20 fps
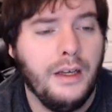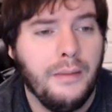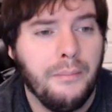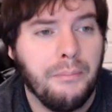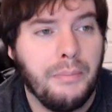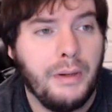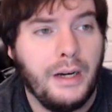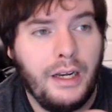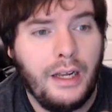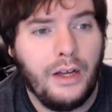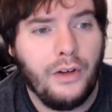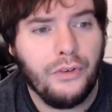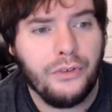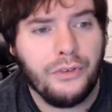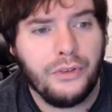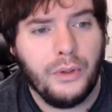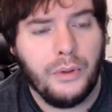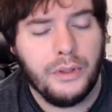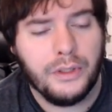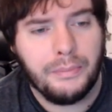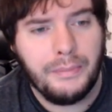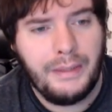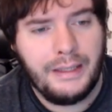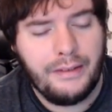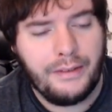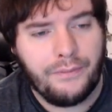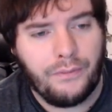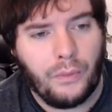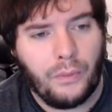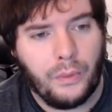but also it's
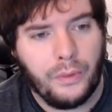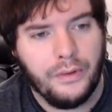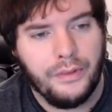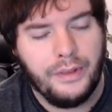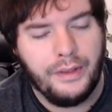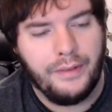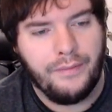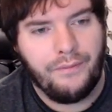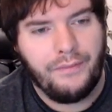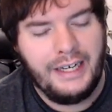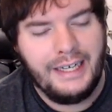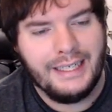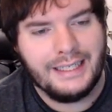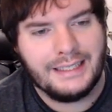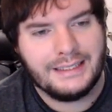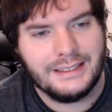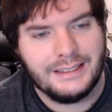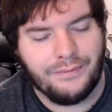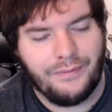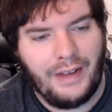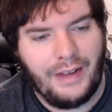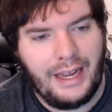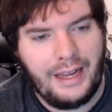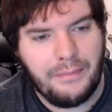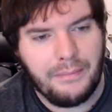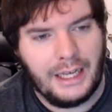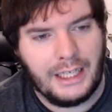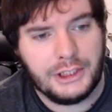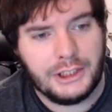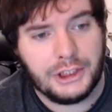mainly for the Phoenix and Fang
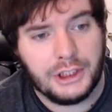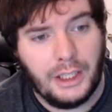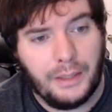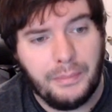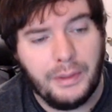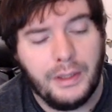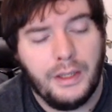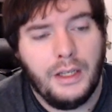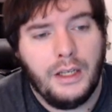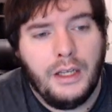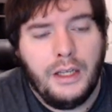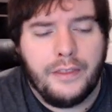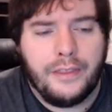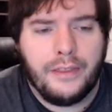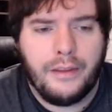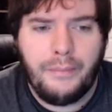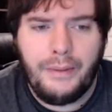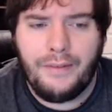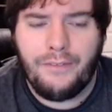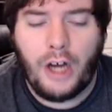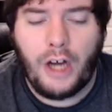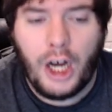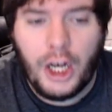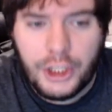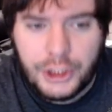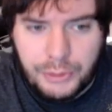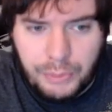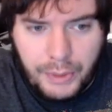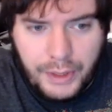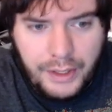matchup. Then we have
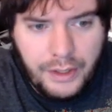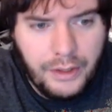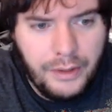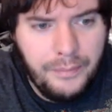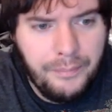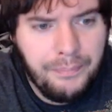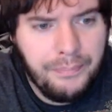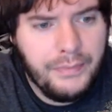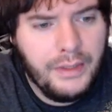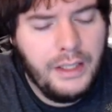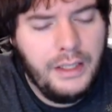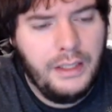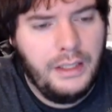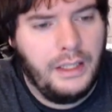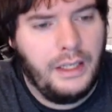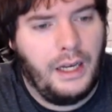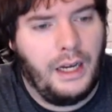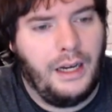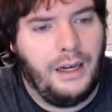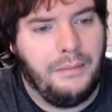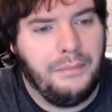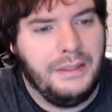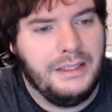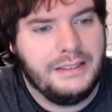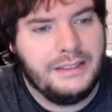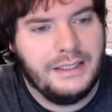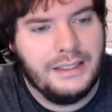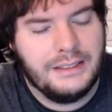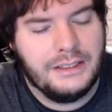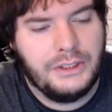Hushbringer. It
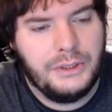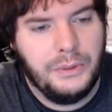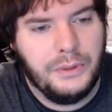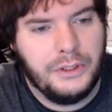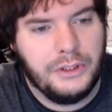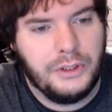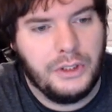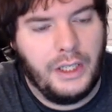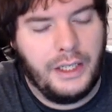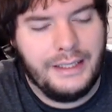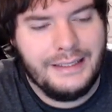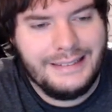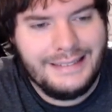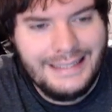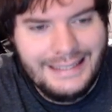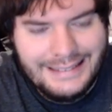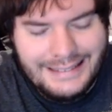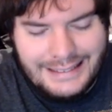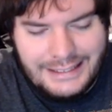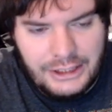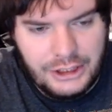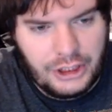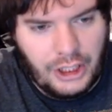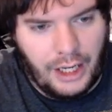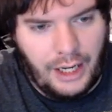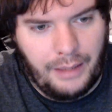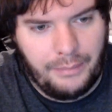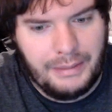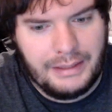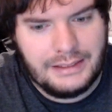does do a decent
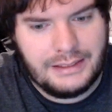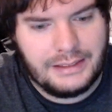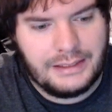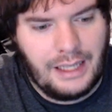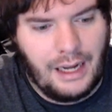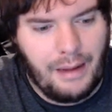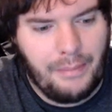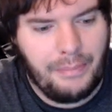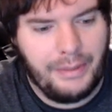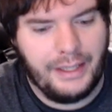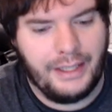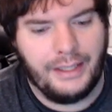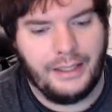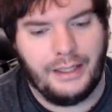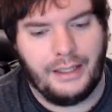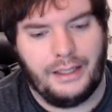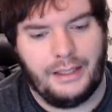job at stopping,